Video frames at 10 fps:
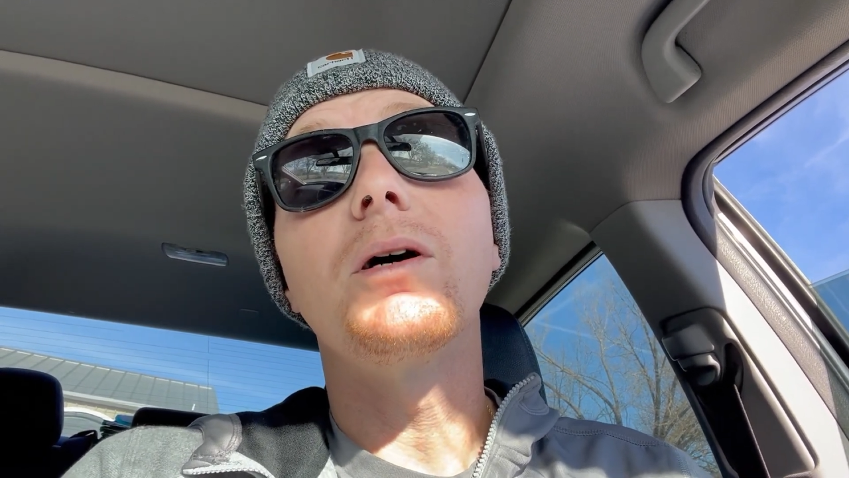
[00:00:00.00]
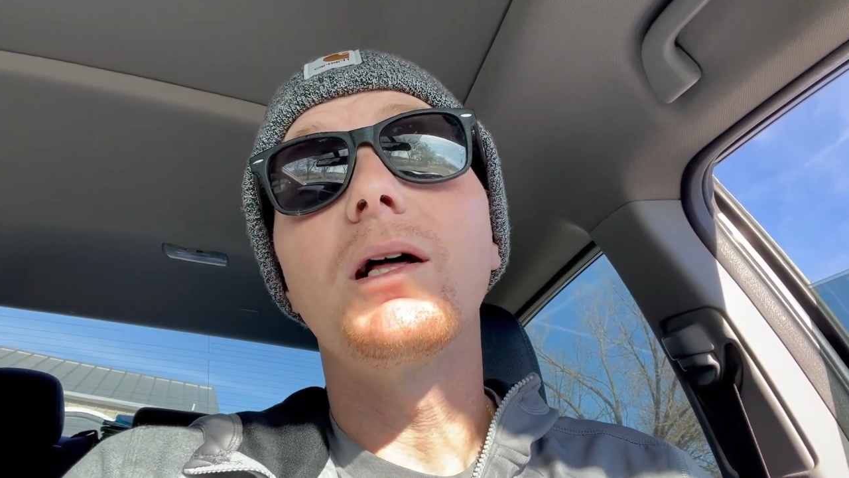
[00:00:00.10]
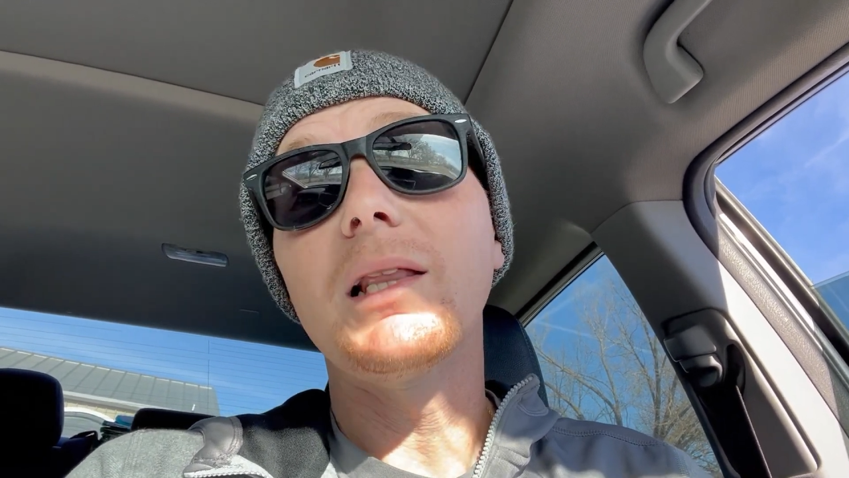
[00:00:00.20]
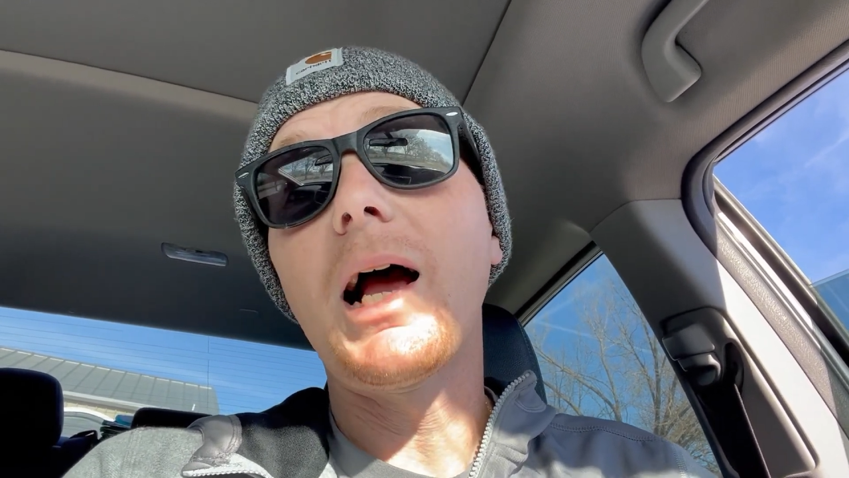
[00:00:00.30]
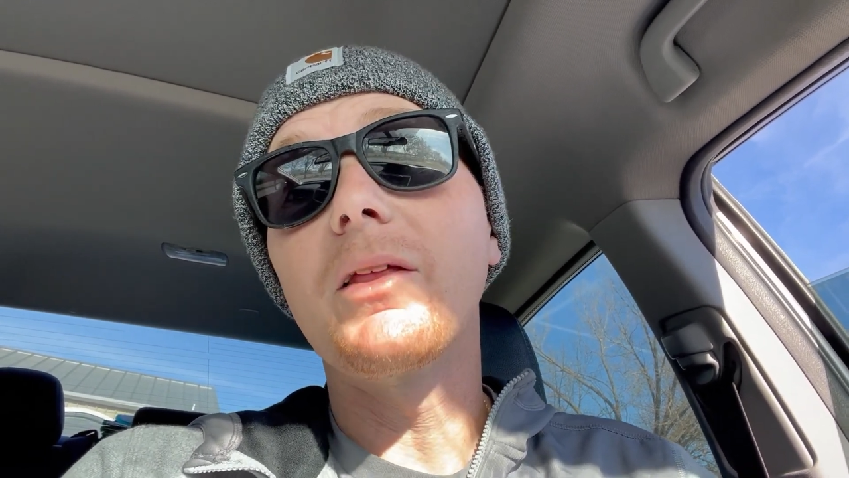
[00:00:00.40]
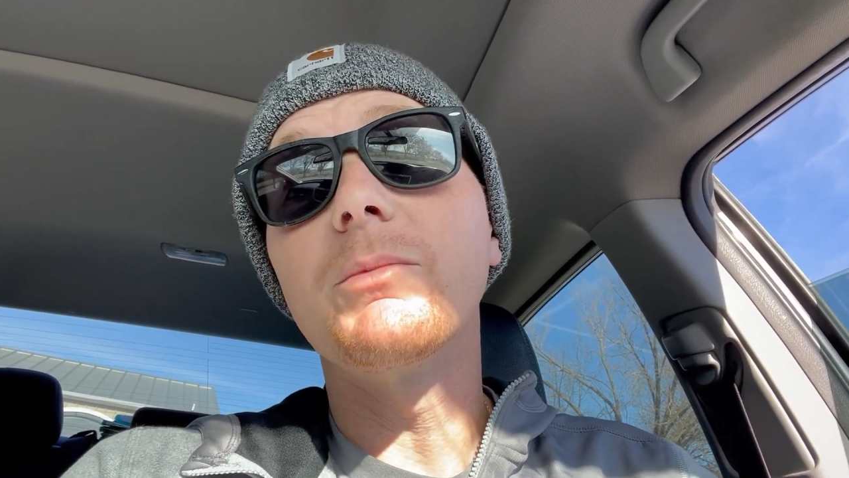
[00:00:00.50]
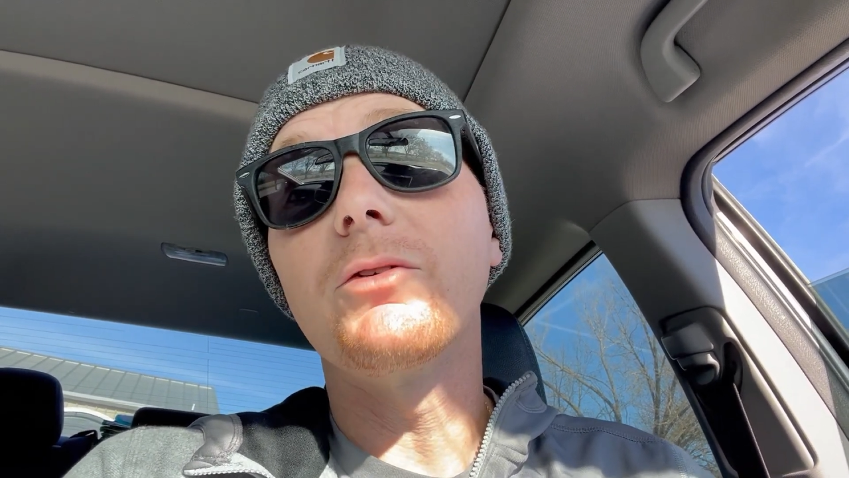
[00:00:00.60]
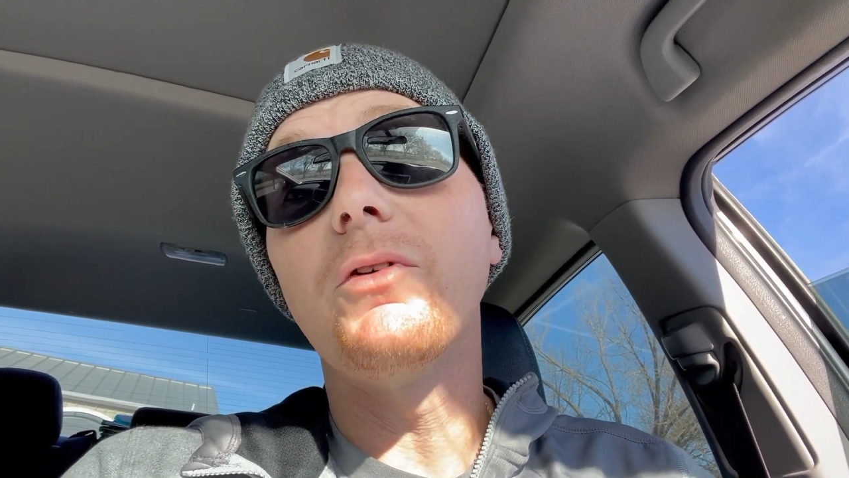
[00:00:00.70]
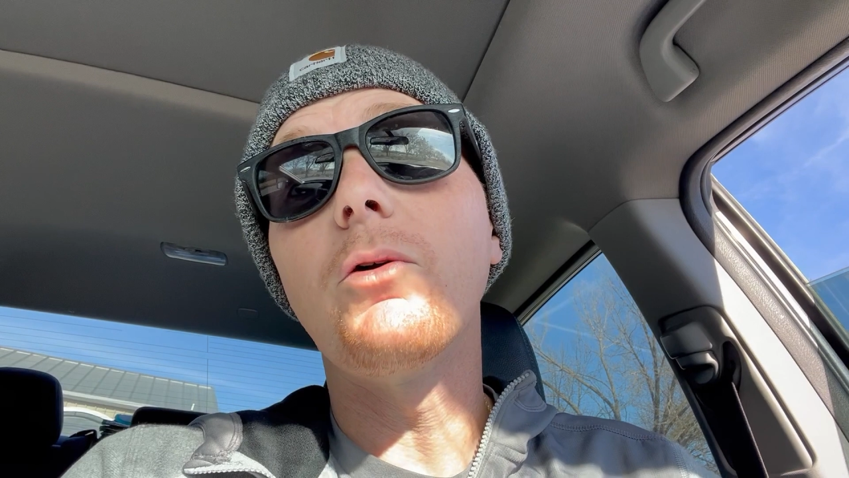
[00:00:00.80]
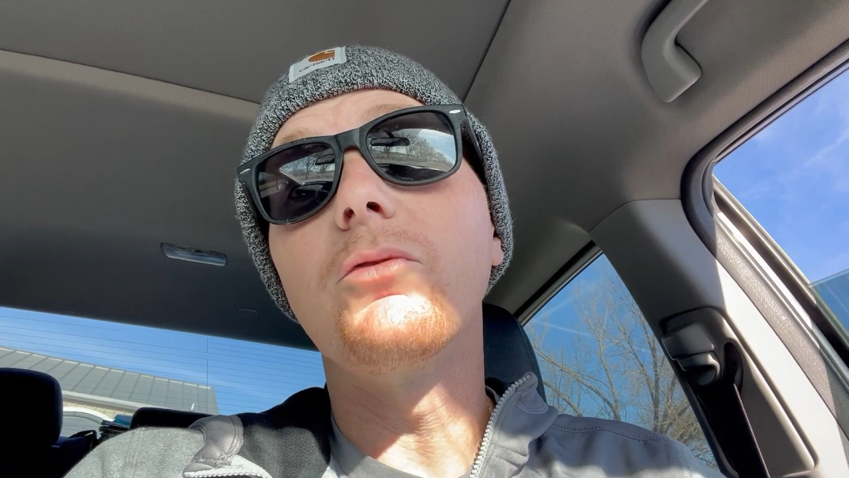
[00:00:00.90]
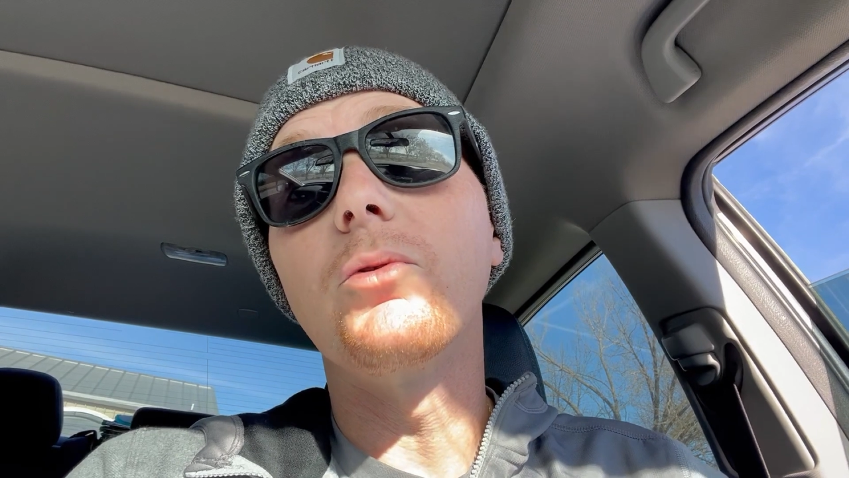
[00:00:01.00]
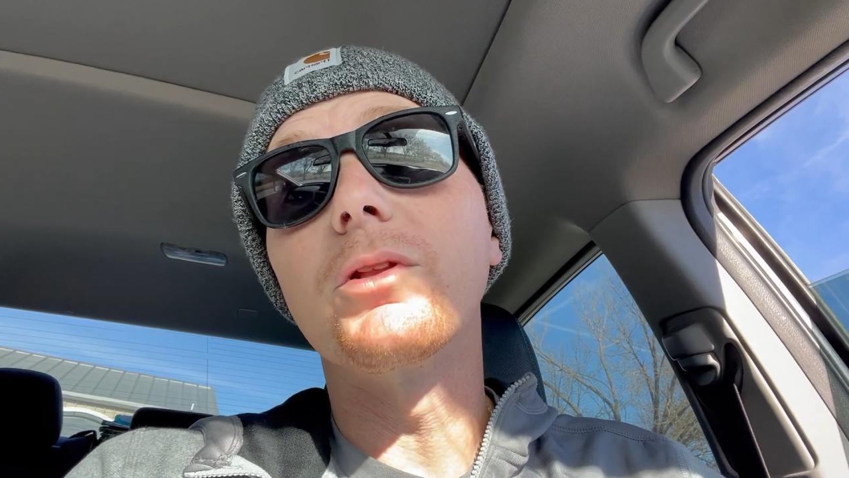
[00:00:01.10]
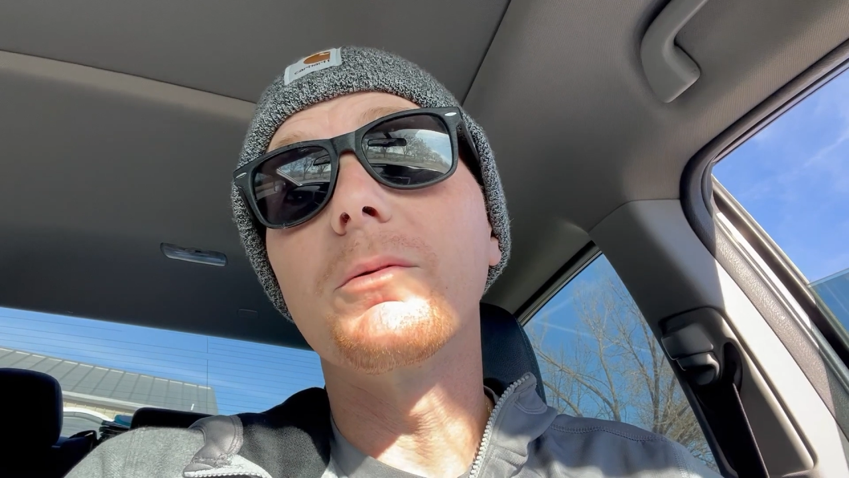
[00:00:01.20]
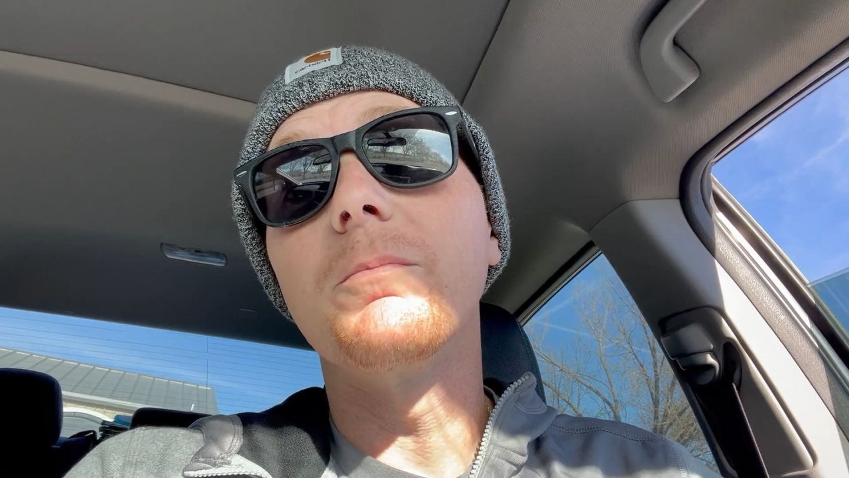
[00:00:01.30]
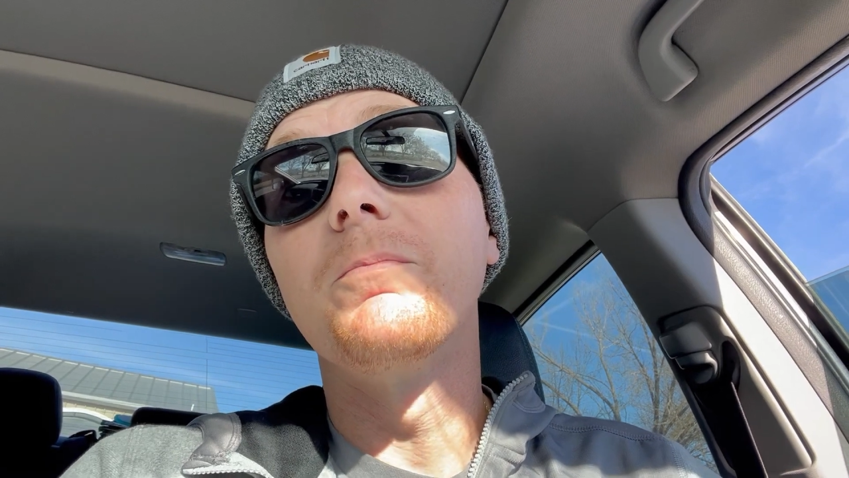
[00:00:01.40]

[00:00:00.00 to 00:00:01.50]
allow them to vote for them.